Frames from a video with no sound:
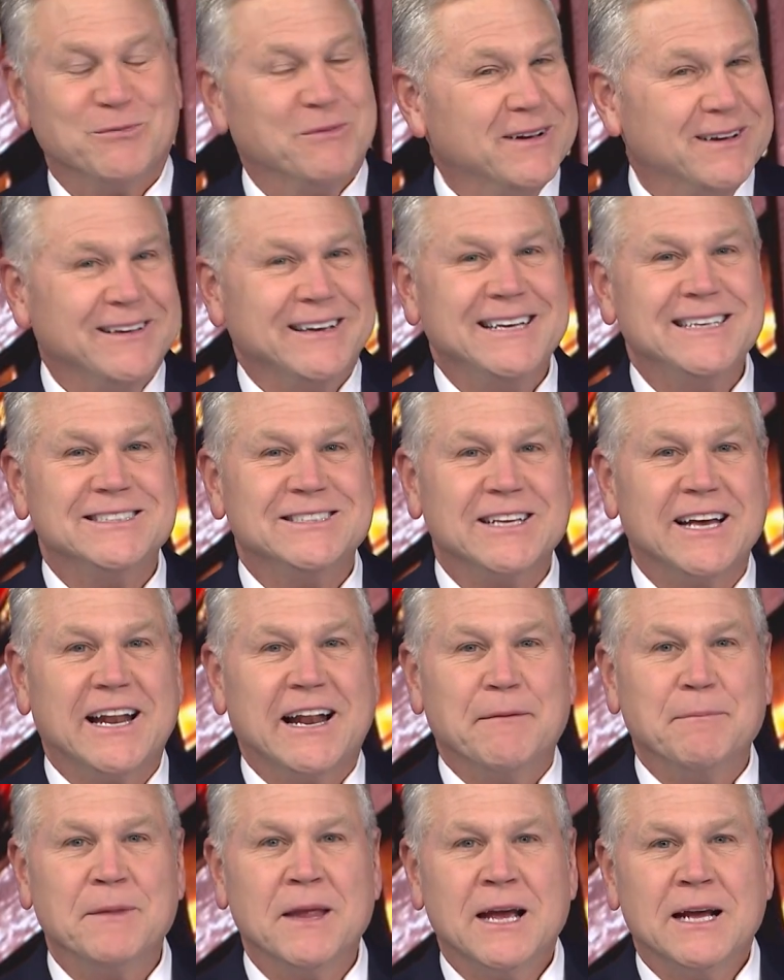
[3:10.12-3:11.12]
Well, he said
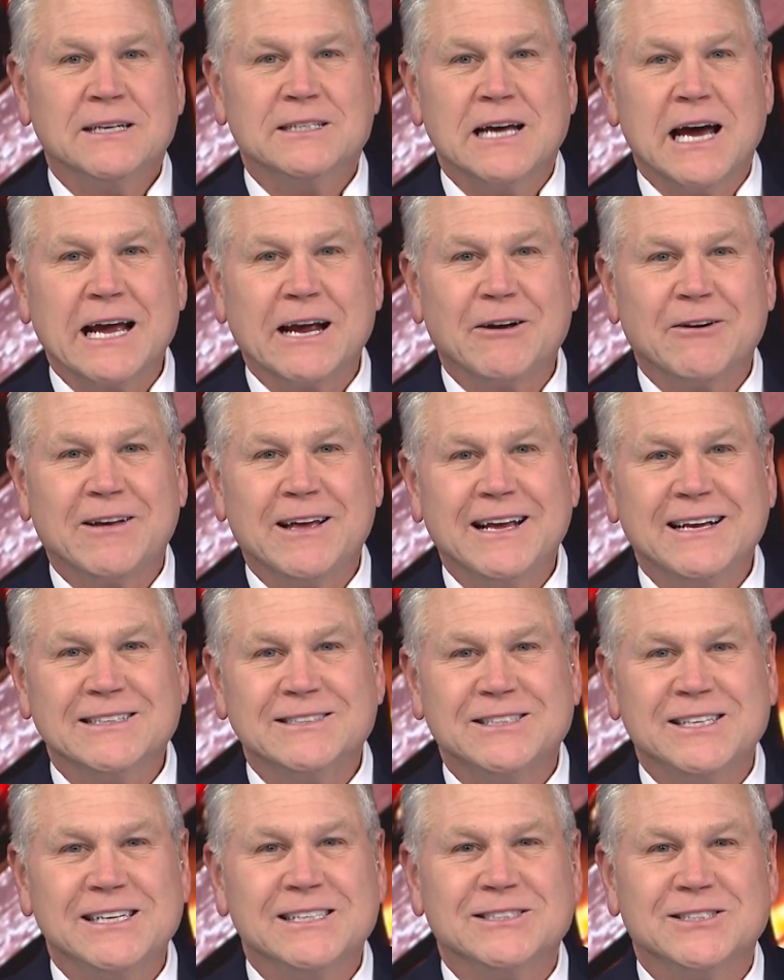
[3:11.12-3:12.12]
it. Tiger King
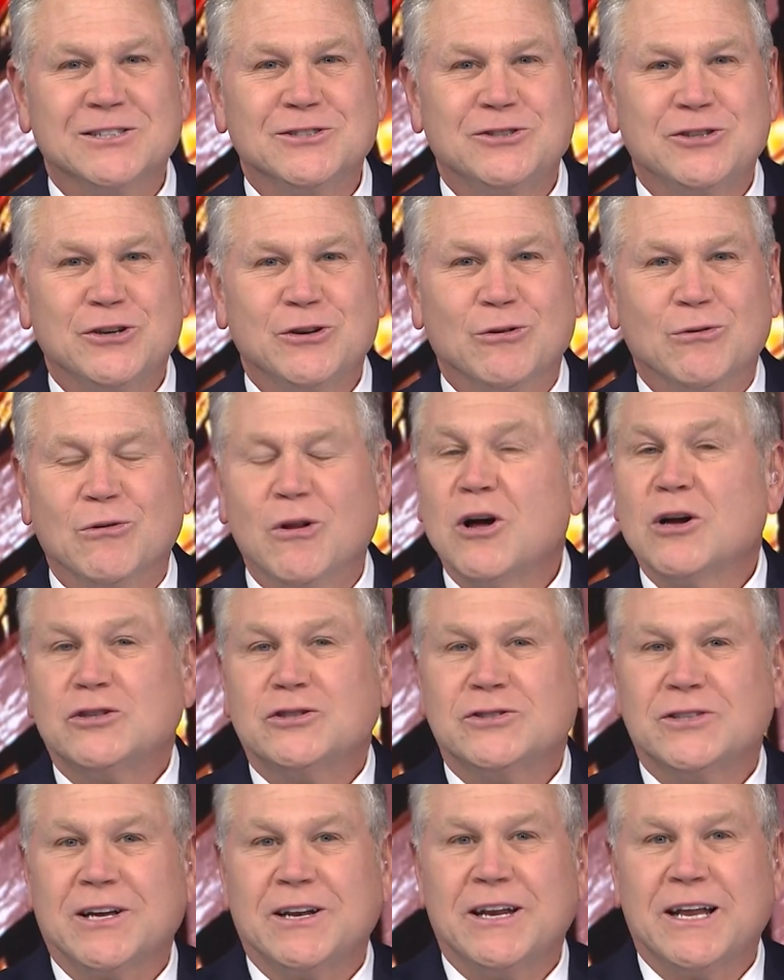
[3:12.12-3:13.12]
Season 2
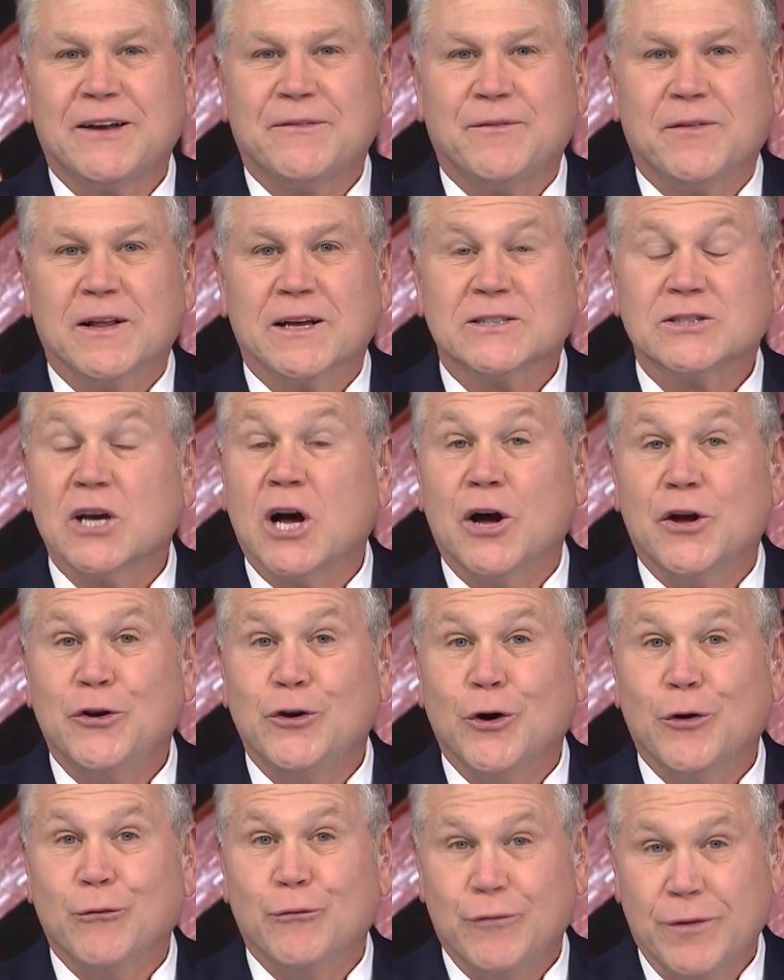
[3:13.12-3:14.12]
launches on Netflix on
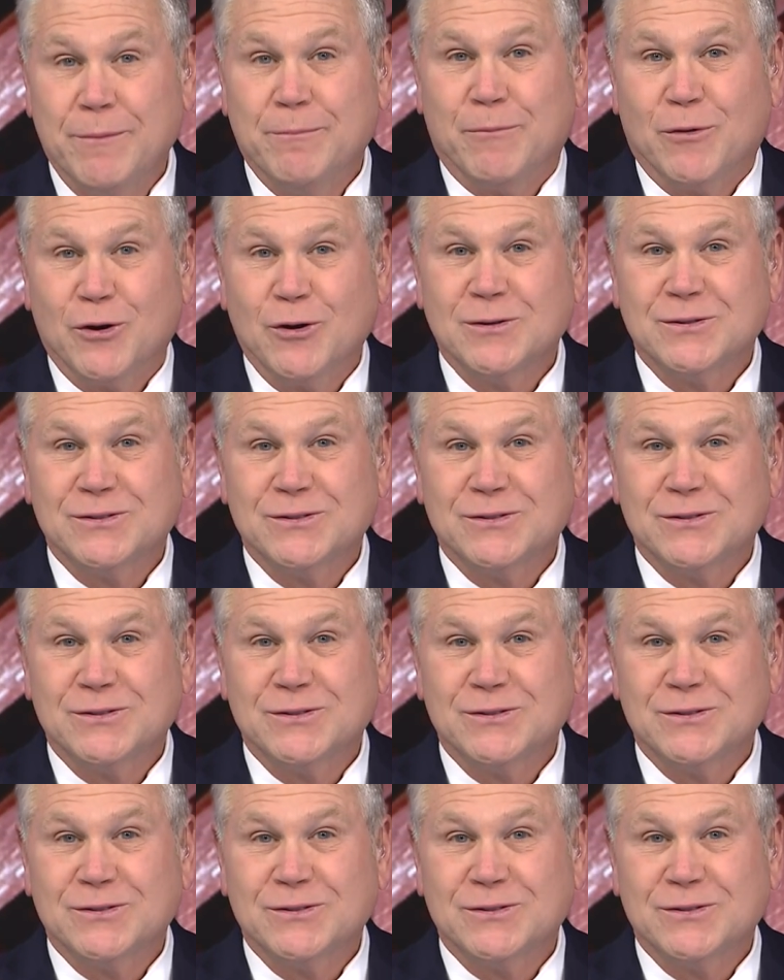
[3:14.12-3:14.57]
November